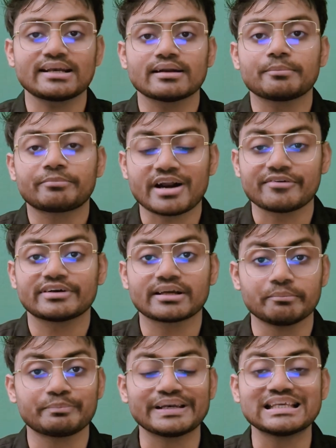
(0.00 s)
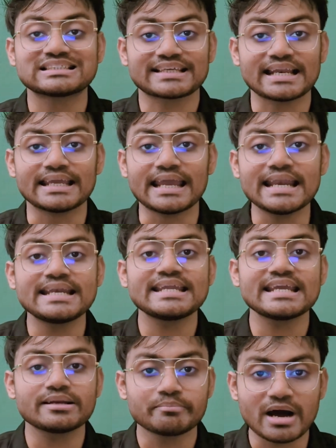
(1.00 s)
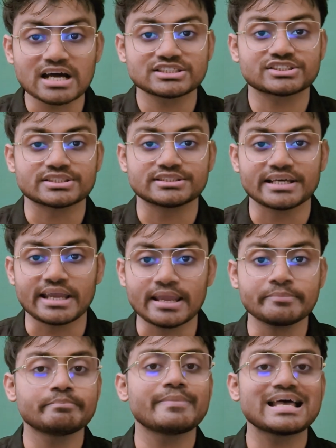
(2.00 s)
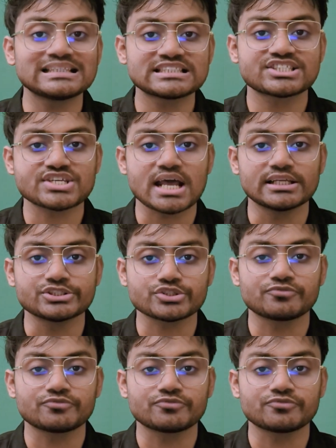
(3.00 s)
private companies can indeed master the immense challenge of